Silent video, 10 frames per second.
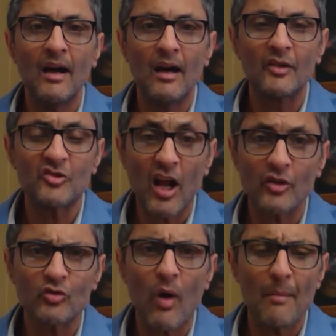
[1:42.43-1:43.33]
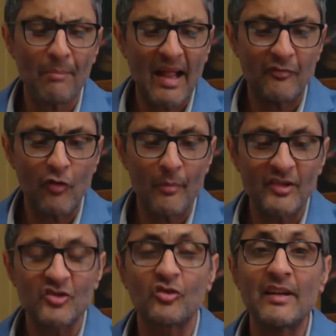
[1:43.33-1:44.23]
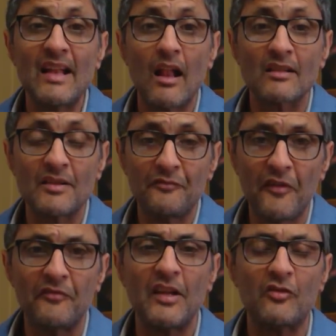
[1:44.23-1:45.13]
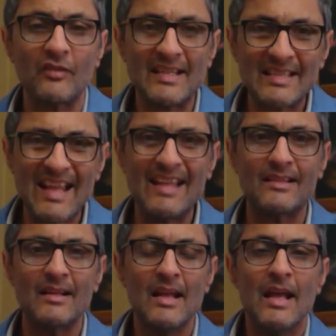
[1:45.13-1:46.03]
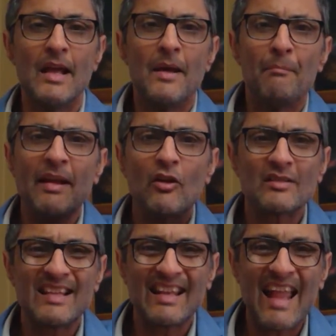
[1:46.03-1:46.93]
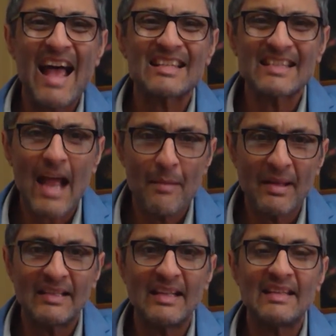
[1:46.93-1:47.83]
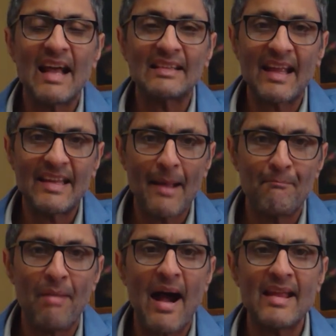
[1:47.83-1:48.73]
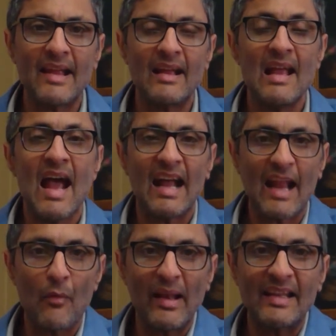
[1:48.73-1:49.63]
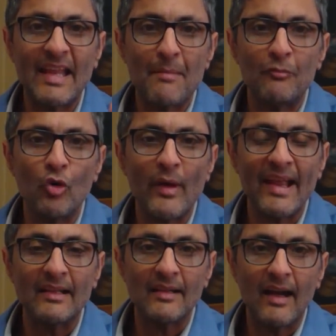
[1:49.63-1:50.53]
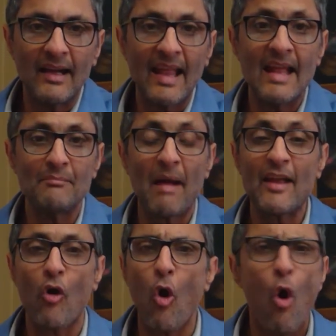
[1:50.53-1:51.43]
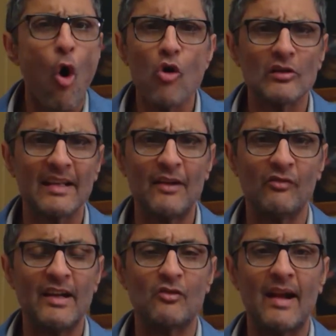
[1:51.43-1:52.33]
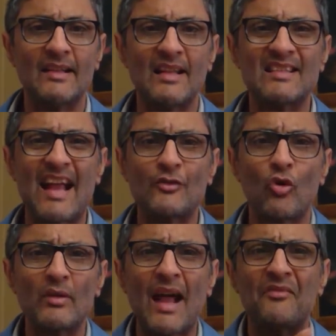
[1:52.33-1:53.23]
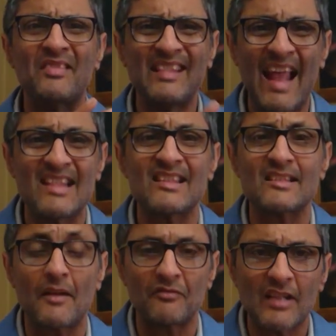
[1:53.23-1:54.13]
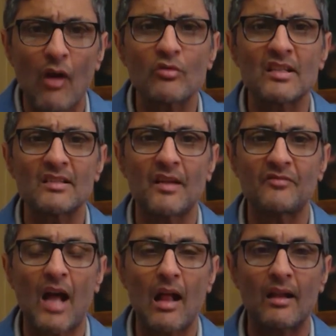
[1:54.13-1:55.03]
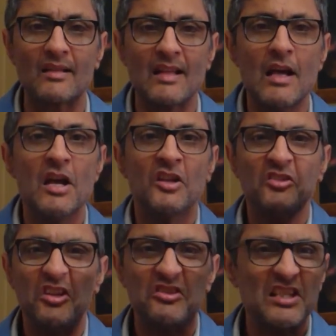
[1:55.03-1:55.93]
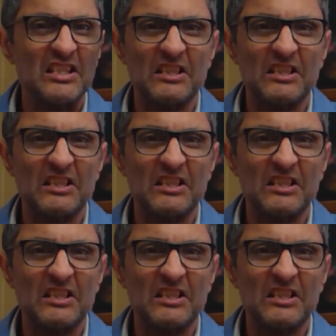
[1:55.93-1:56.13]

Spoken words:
Charles Schwab platform is $3.53. Because the last time it did that, I kept buying, and I will keep doing it again. My only regret is I don't have tens of thousands of dollars to just